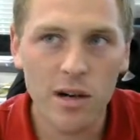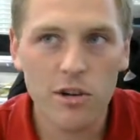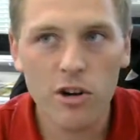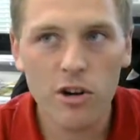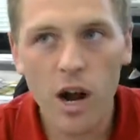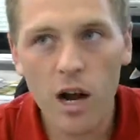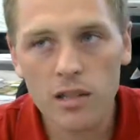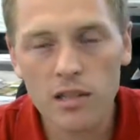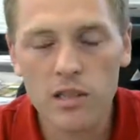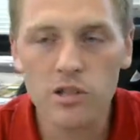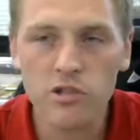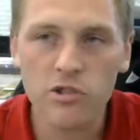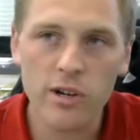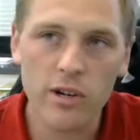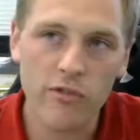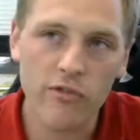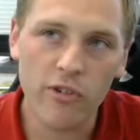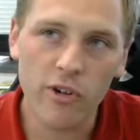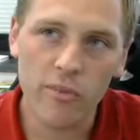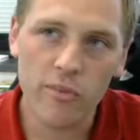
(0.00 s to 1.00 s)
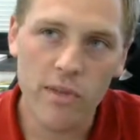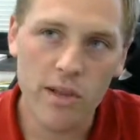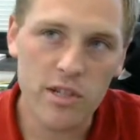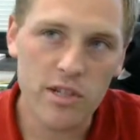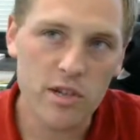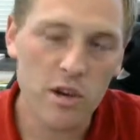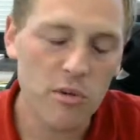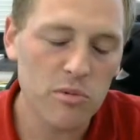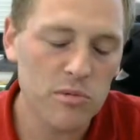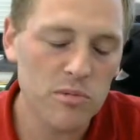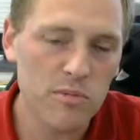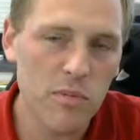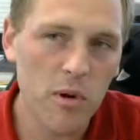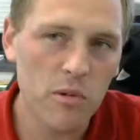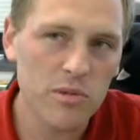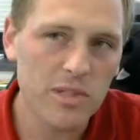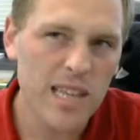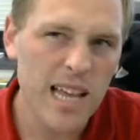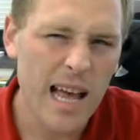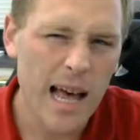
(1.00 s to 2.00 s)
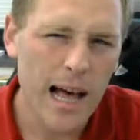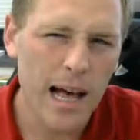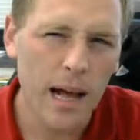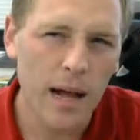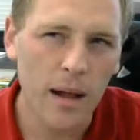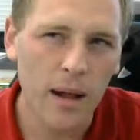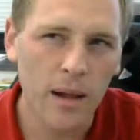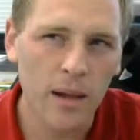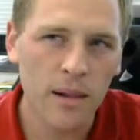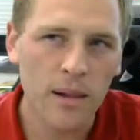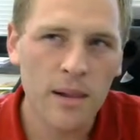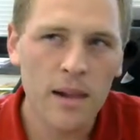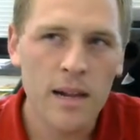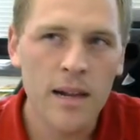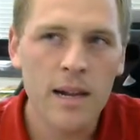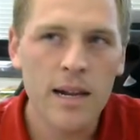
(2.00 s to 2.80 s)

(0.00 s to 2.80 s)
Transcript: across the street from this motel